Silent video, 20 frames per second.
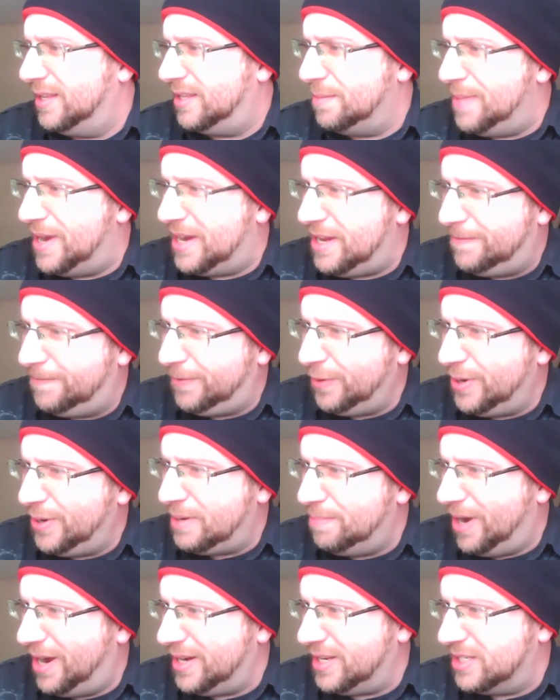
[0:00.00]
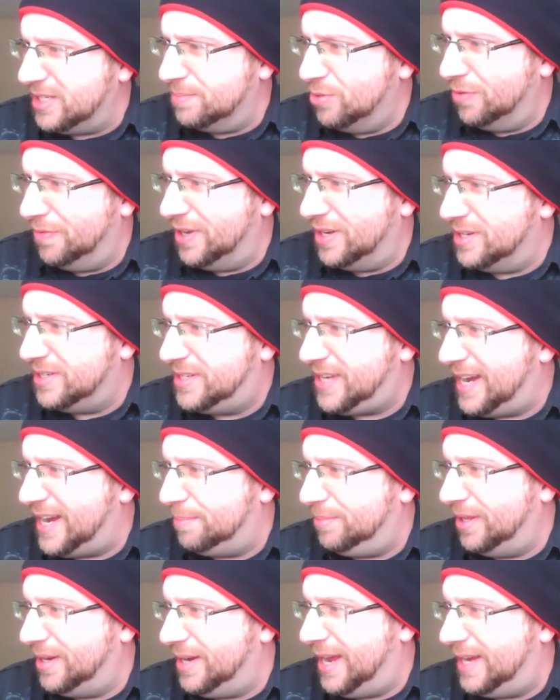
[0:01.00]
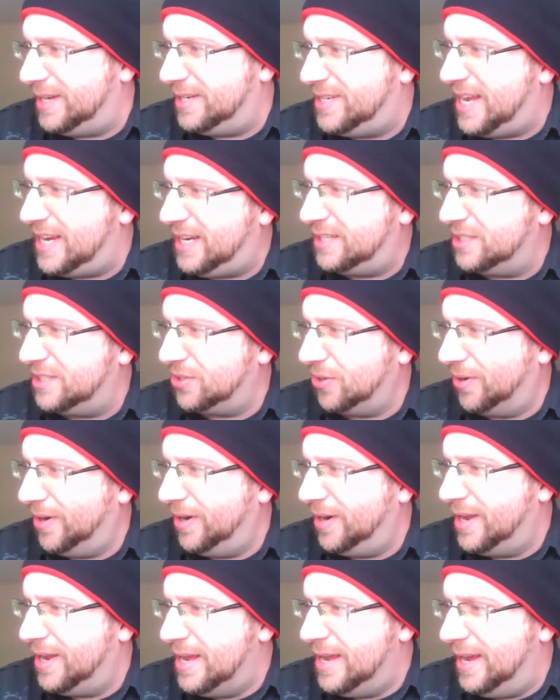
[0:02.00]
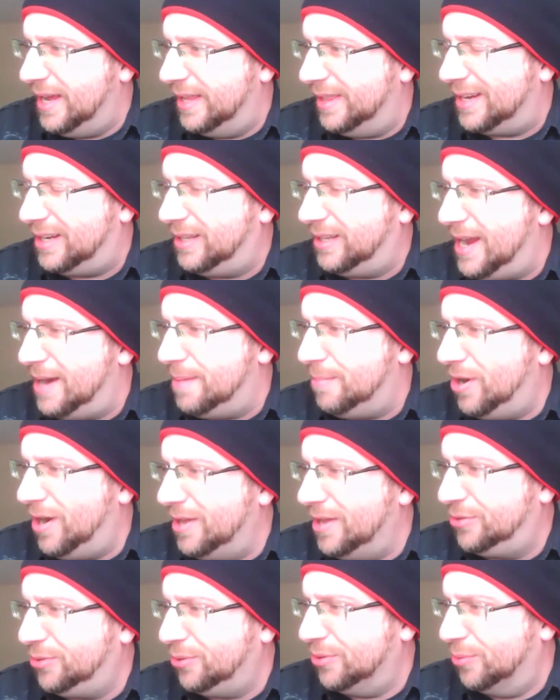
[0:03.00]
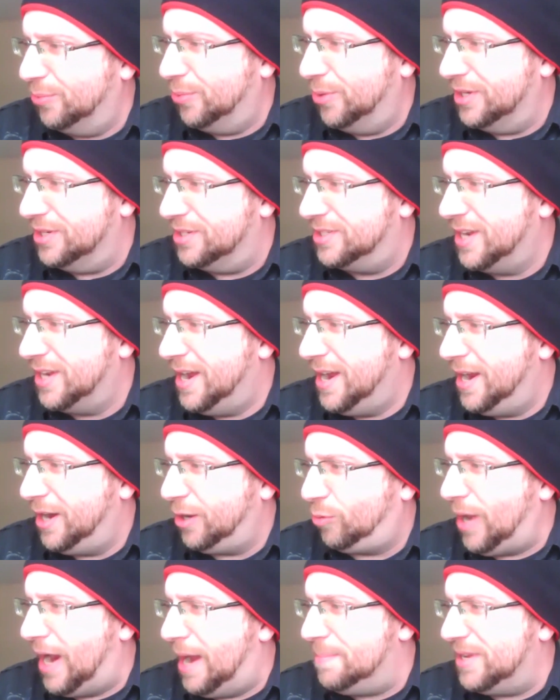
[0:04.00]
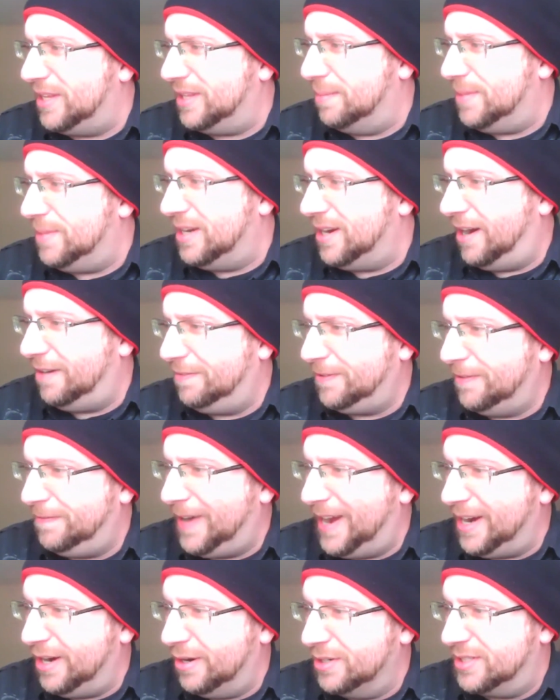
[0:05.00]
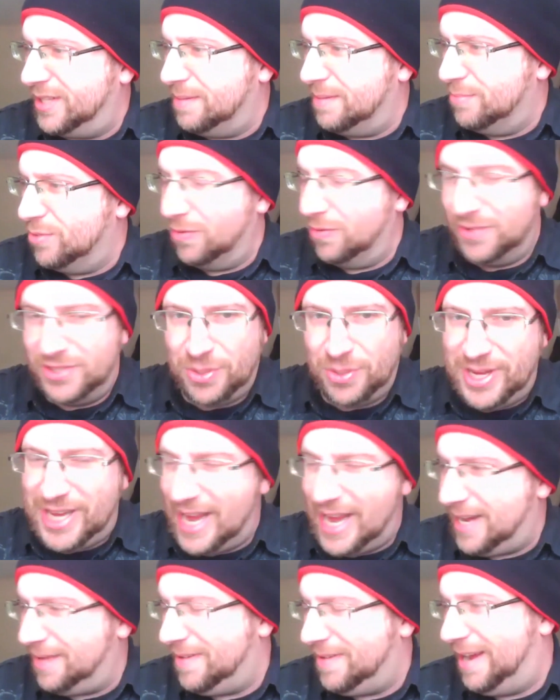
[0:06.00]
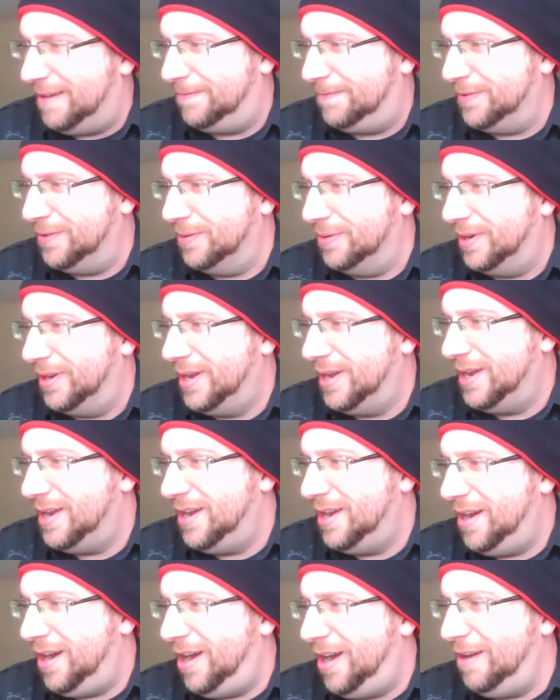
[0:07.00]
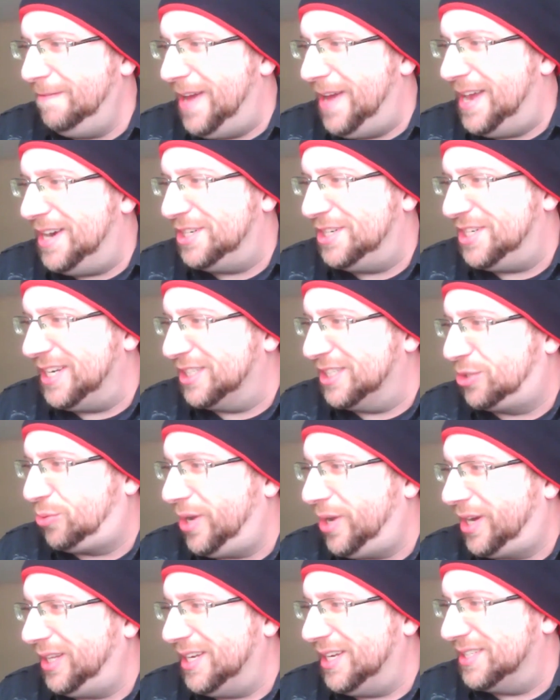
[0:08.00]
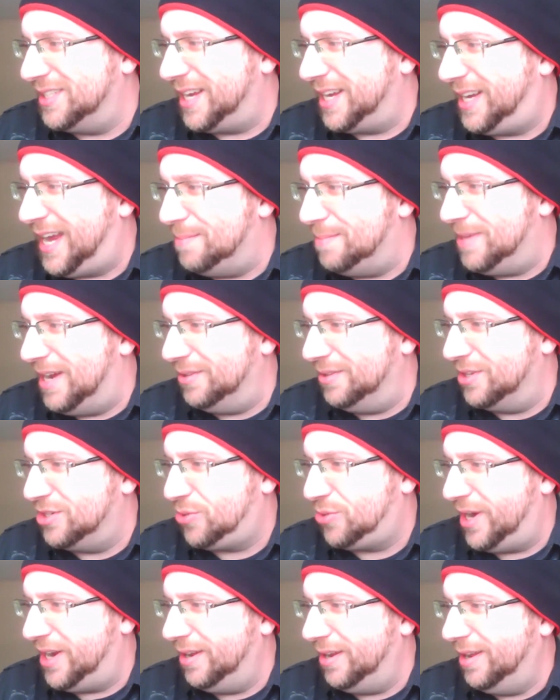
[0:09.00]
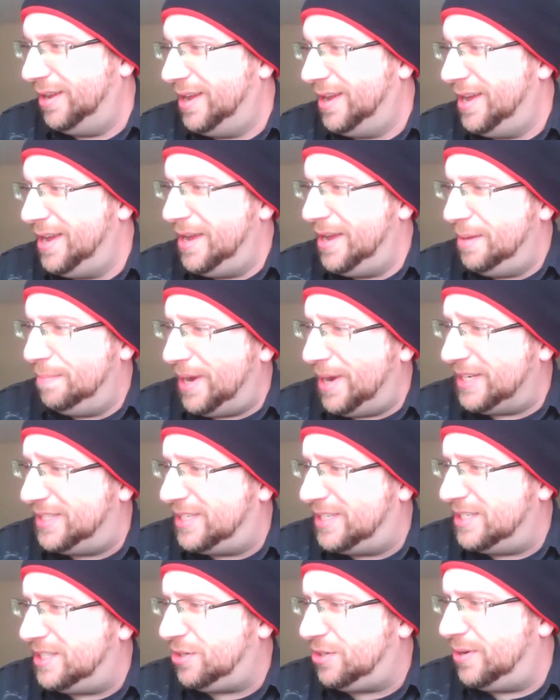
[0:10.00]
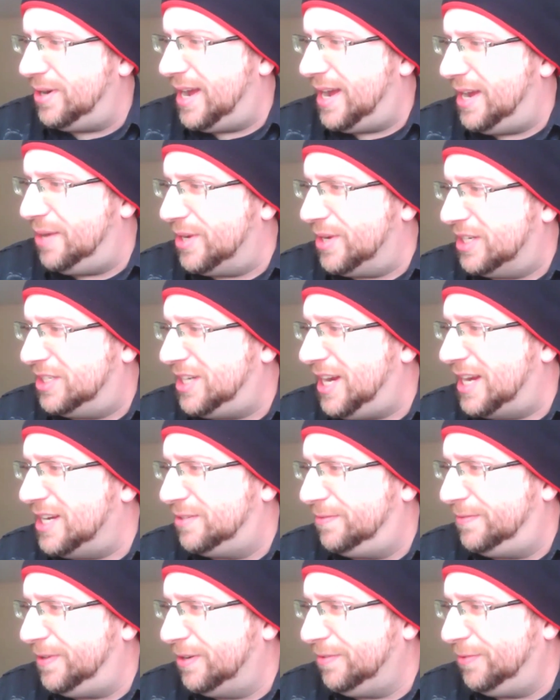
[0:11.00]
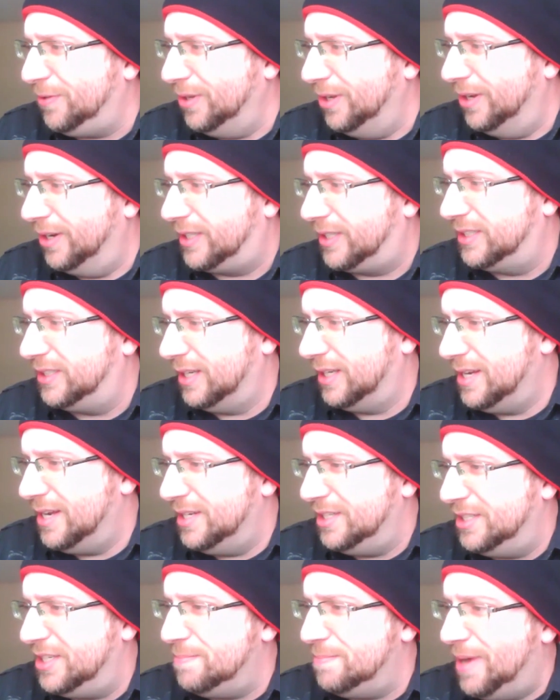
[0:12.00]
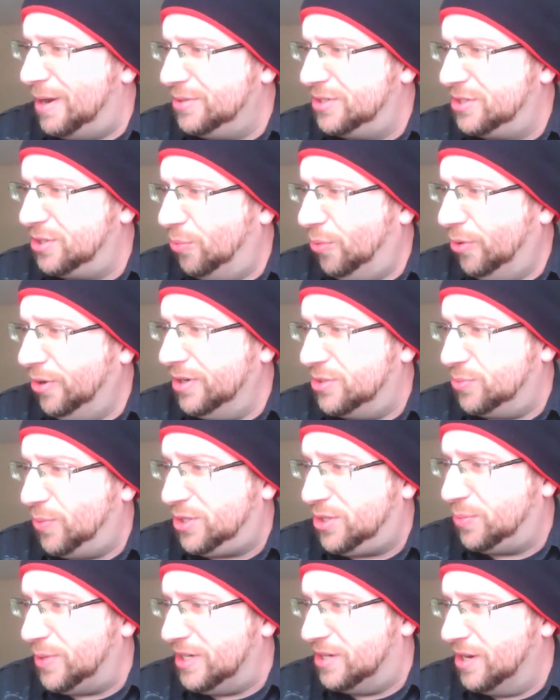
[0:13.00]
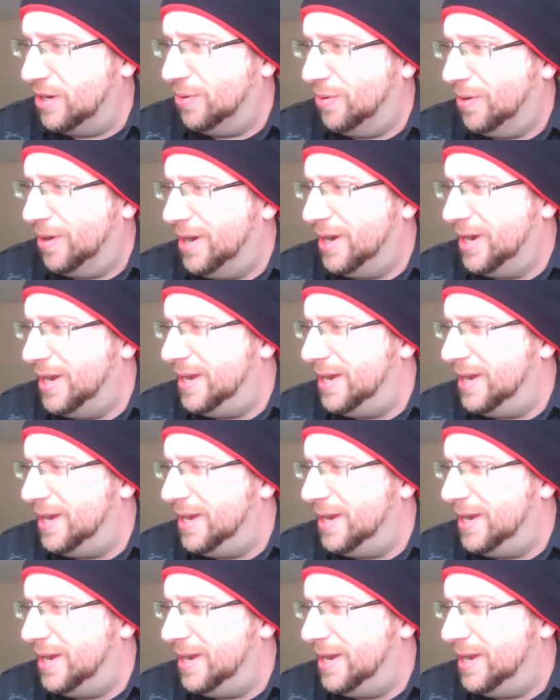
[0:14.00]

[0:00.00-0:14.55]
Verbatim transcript: The many furry bodies move in, tie up the net, take a sword, and then clamber on through the woods, grabbing the meat off the fire as they move, so we can't even have food, all vanishing as quickly as they came down the trail. My sister and I, we exchange fearful looks. She mouths the words, What do we do?